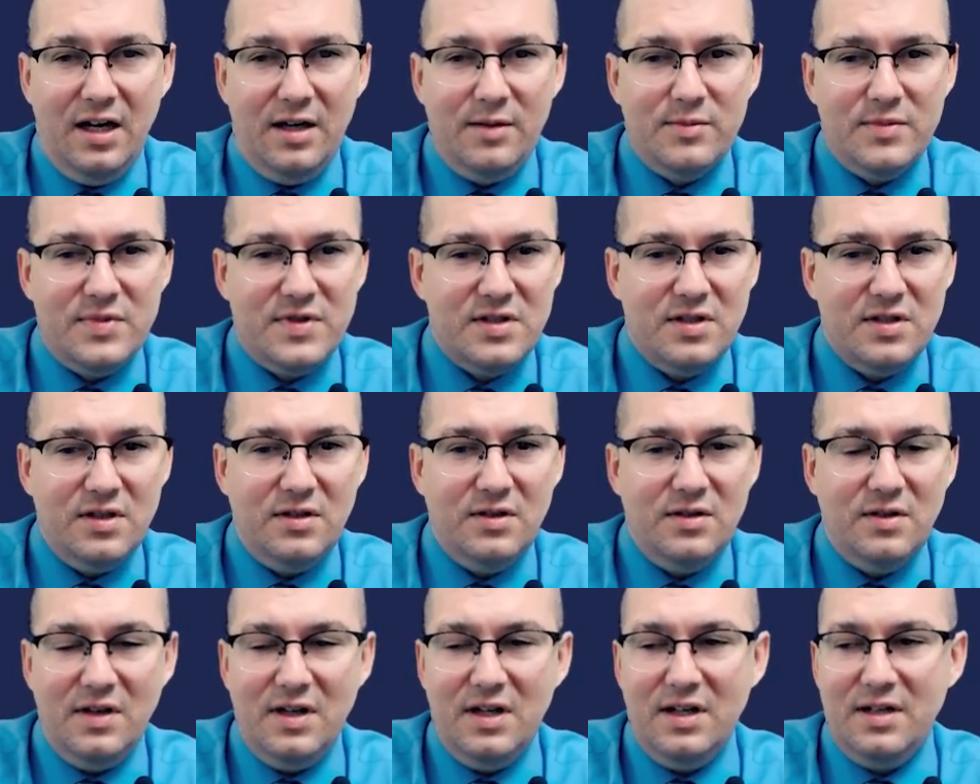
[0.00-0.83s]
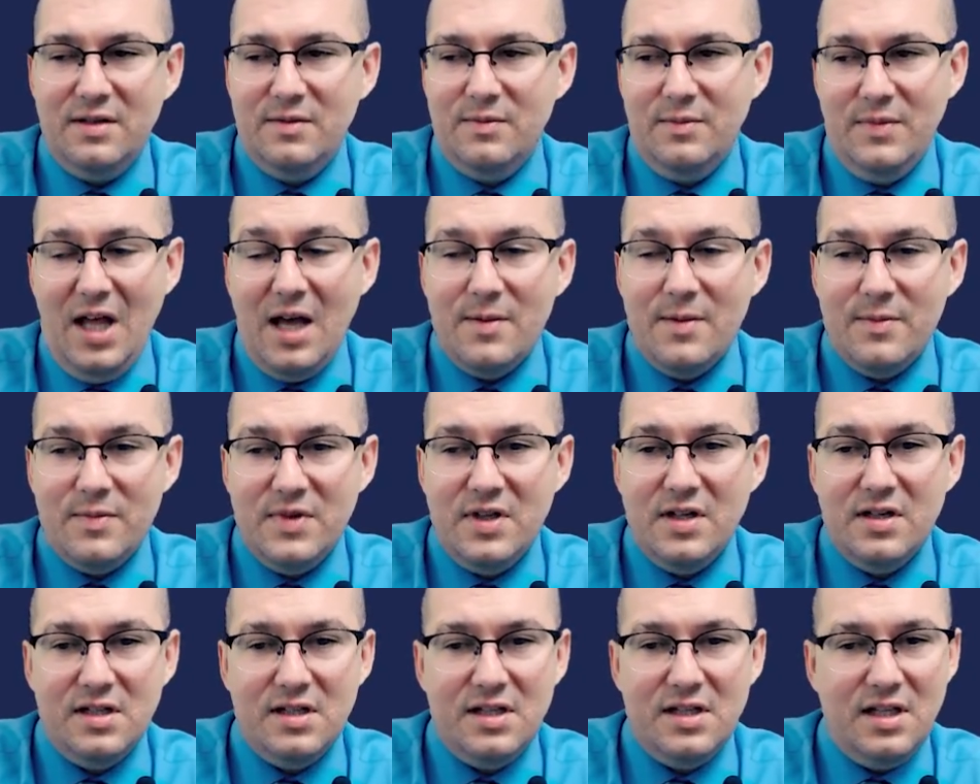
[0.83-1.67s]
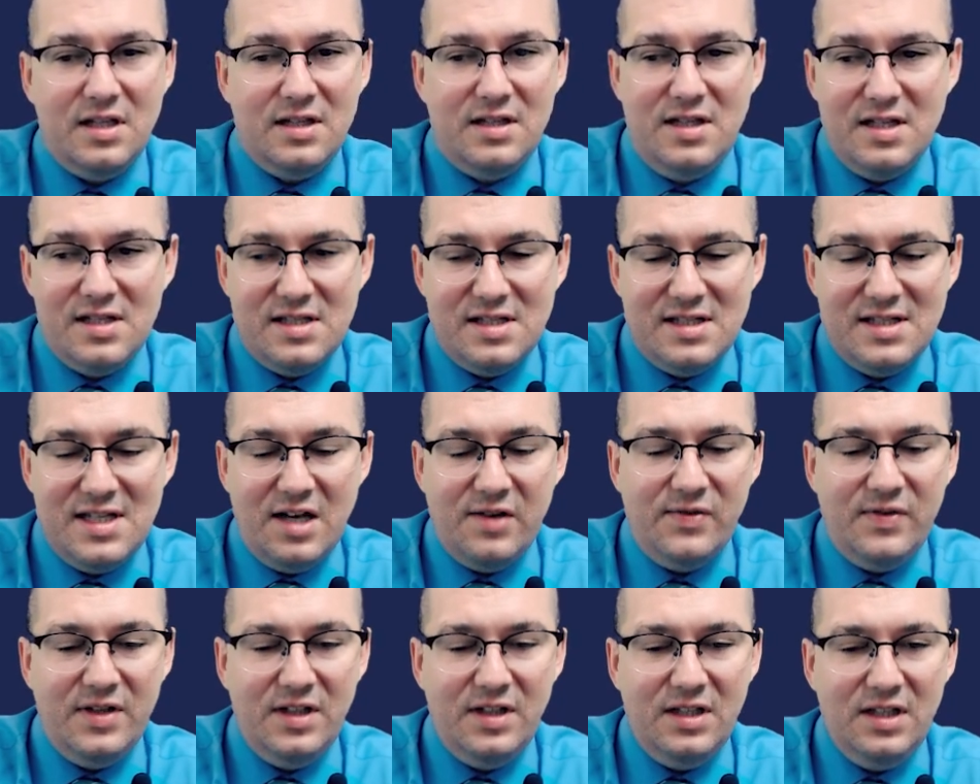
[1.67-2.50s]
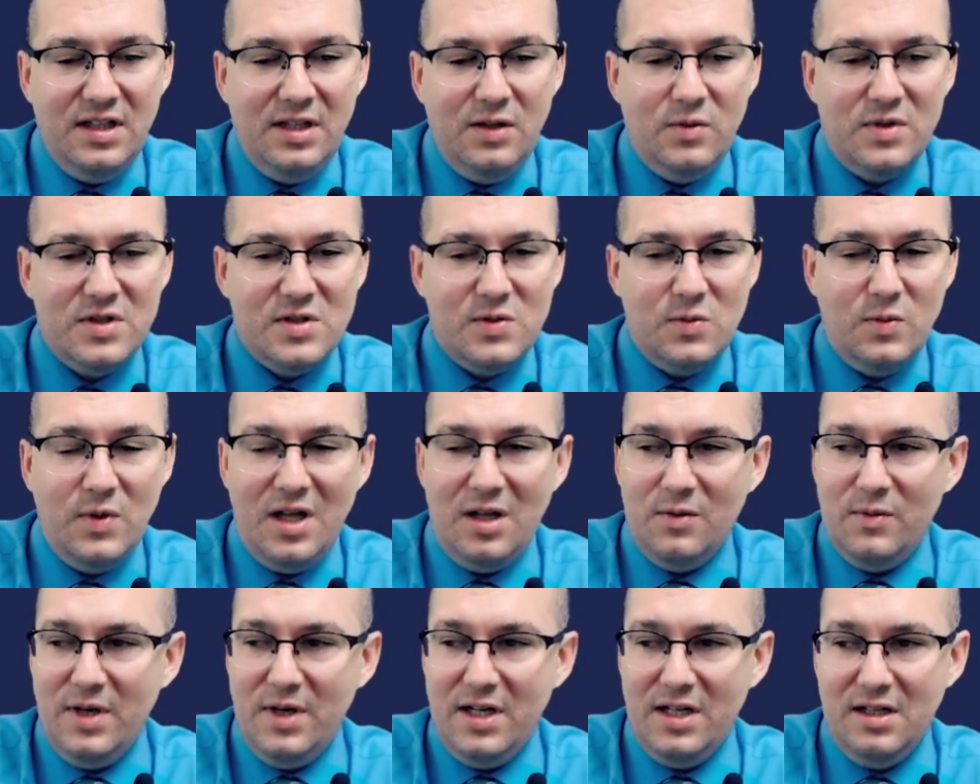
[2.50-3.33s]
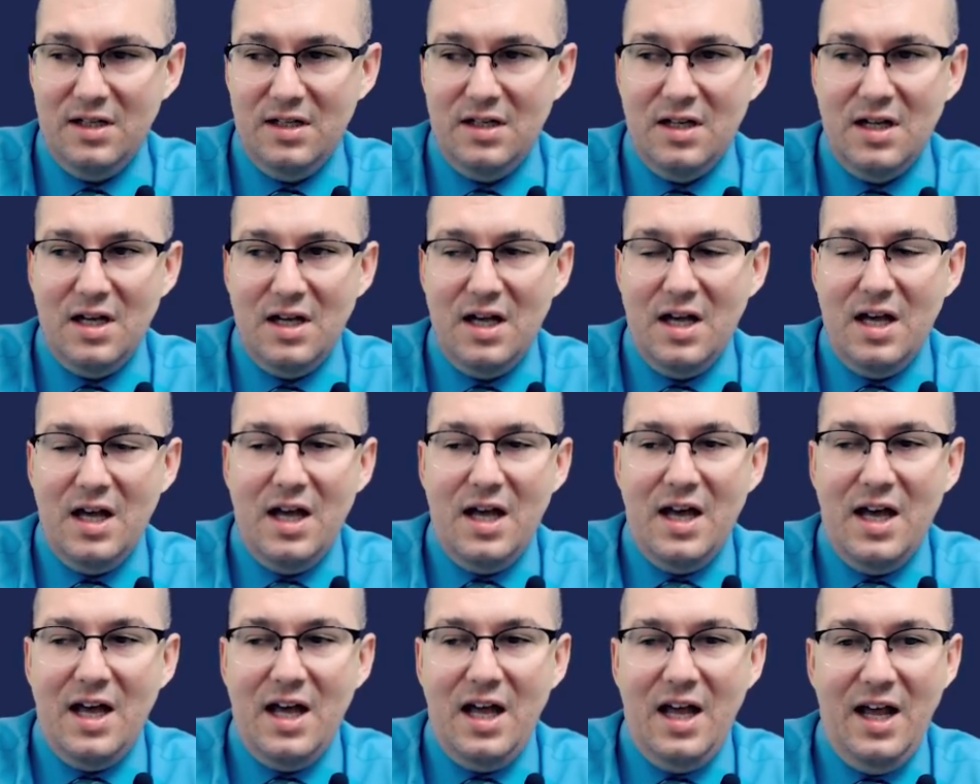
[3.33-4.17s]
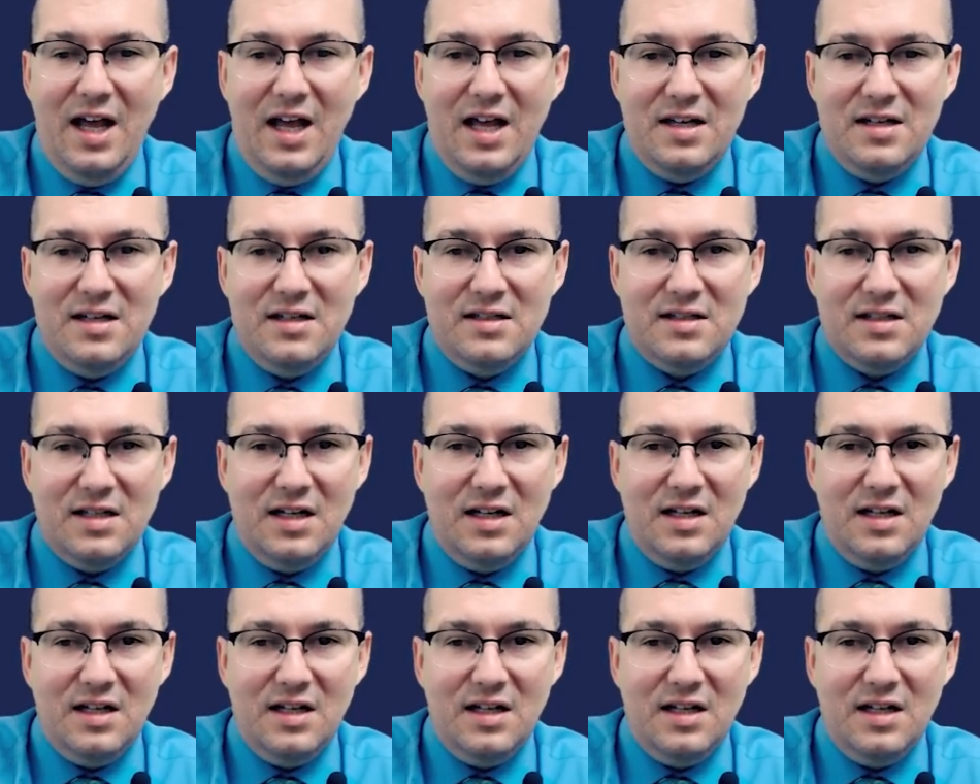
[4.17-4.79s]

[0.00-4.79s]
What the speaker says: So yeah, this definitely was well written. And,